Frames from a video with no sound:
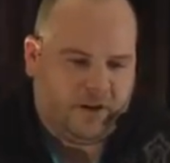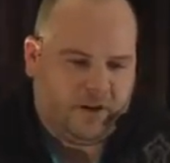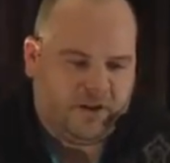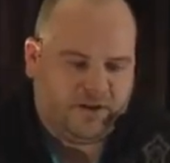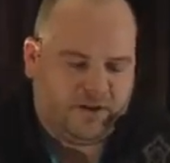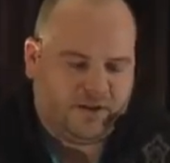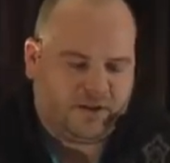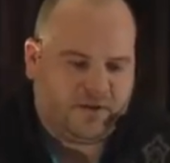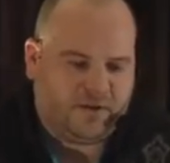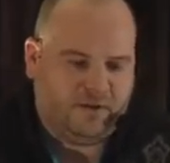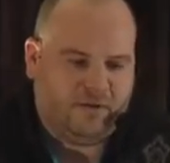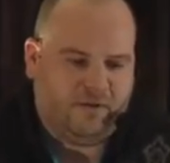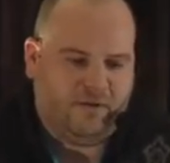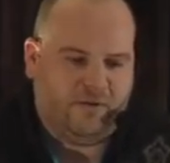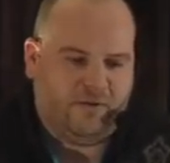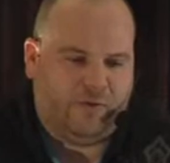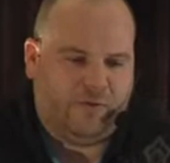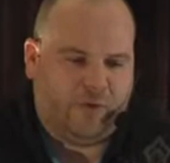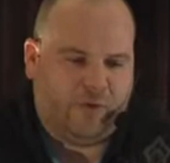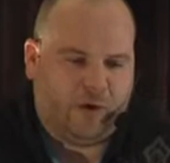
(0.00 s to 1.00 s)
just
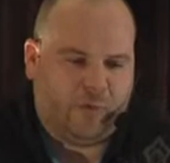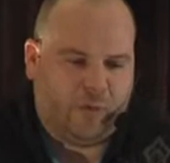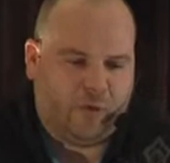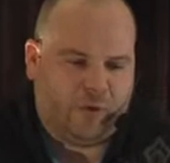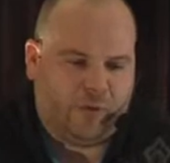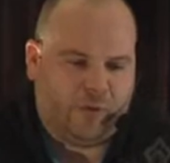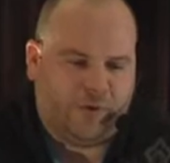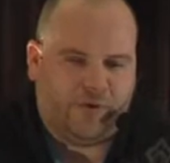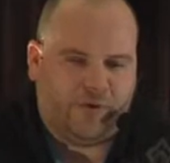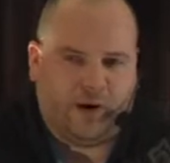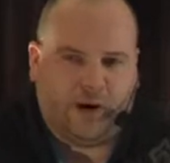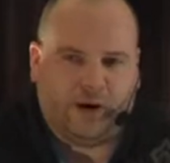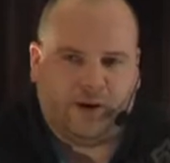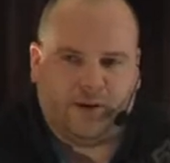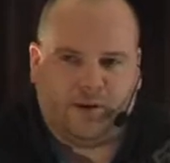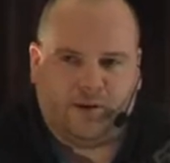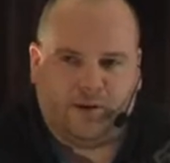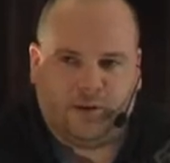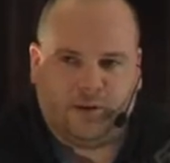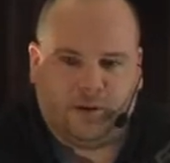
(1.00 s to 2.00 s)
far more refined,
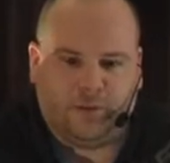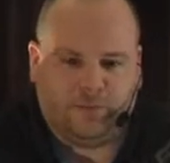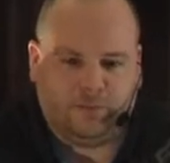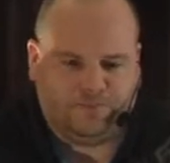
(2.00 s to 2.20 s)
I think.